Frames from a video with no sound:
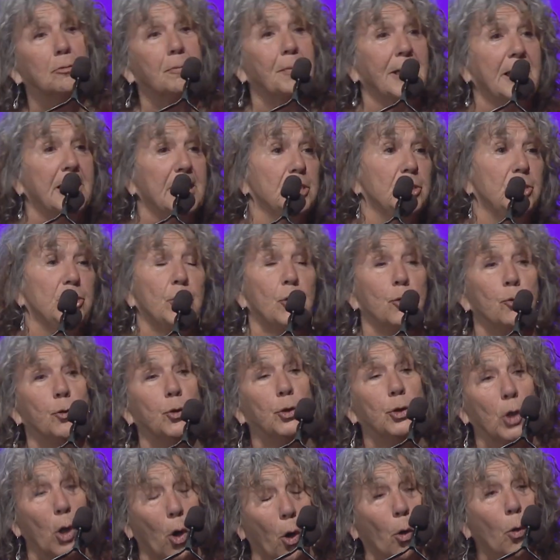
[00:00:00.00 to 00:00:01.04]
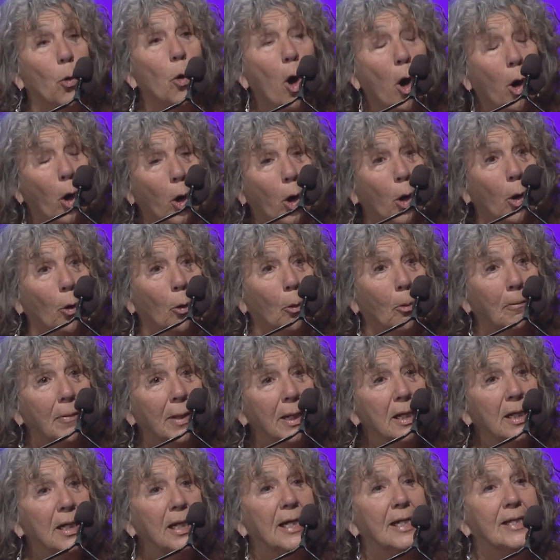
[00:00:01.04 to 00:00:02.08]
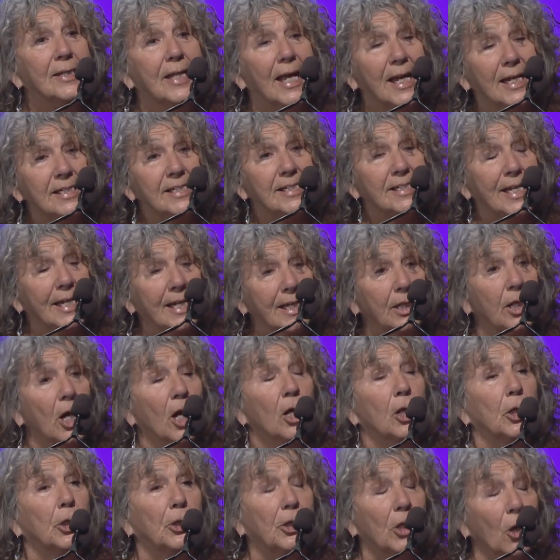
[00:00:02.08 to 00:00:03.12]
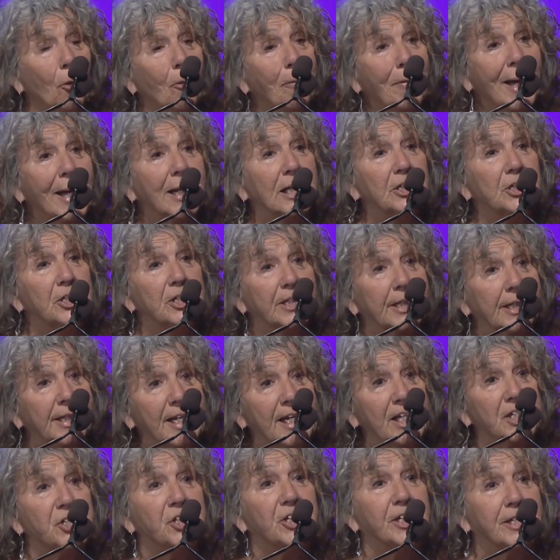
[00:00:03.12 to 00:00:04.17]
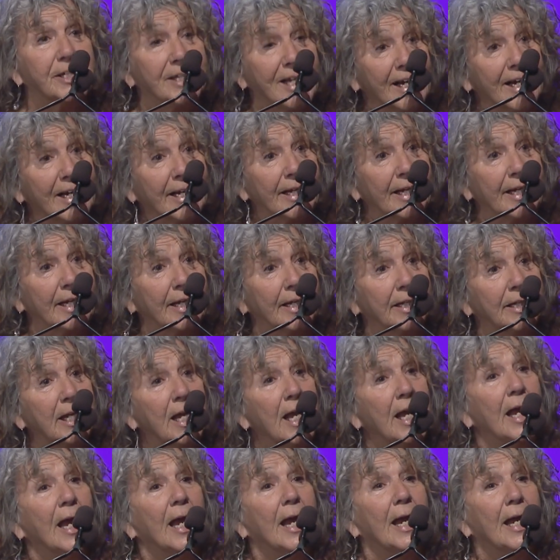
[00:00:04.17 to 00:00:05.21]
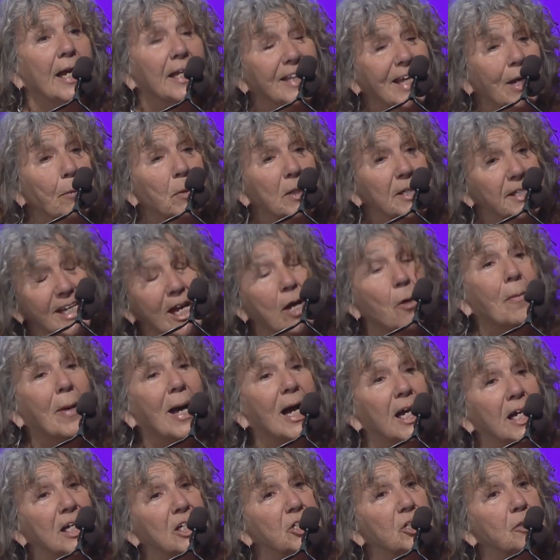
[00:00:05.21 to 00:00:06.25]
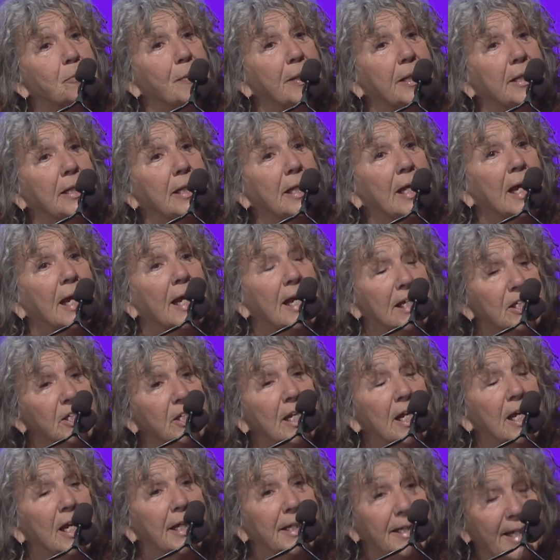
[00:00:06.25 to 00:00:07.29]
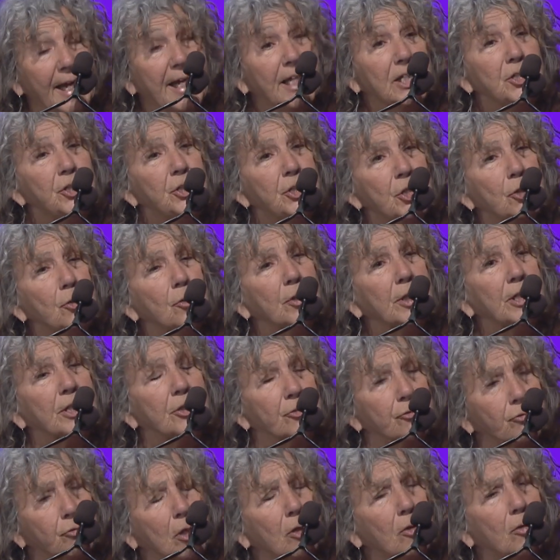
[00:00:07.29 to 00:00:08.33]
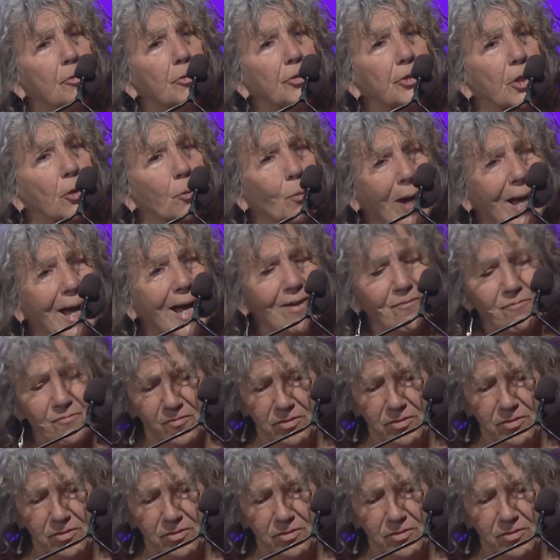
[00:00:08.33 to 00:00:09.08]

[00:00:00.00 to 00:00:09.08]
me to go home. They said, go back to the kitchen, Diane. And they would tell my husband, can't you control your wife?